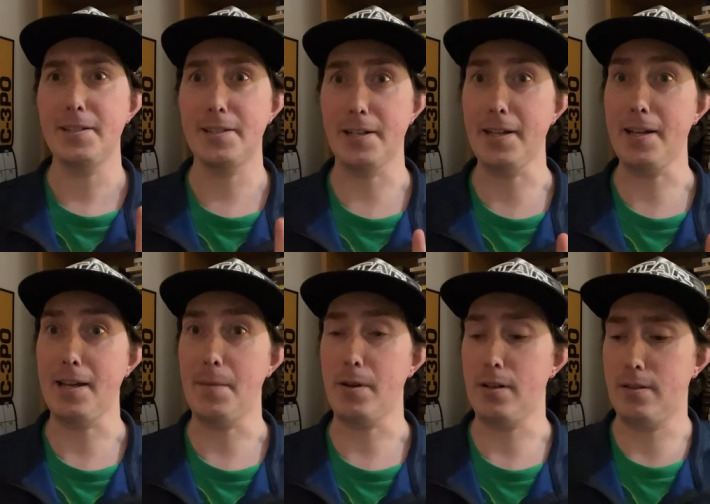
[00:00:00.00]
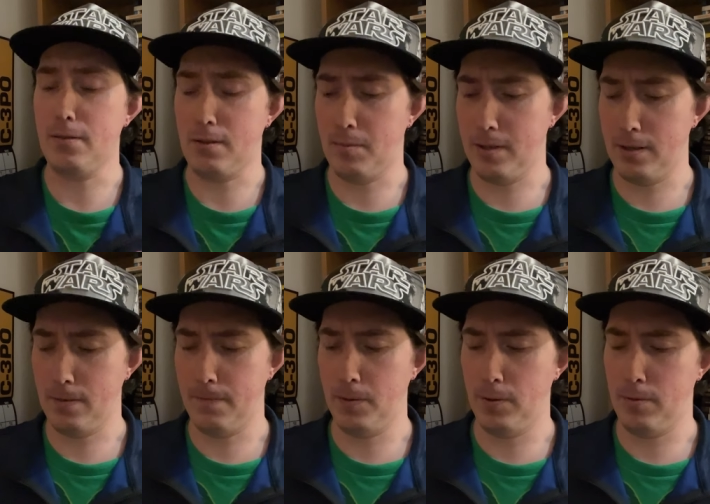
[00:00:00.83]
today I'm going to talk about a
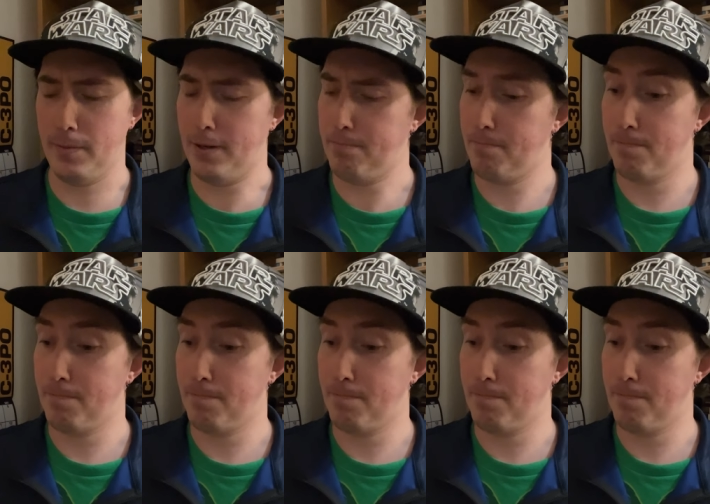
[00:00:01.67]
film that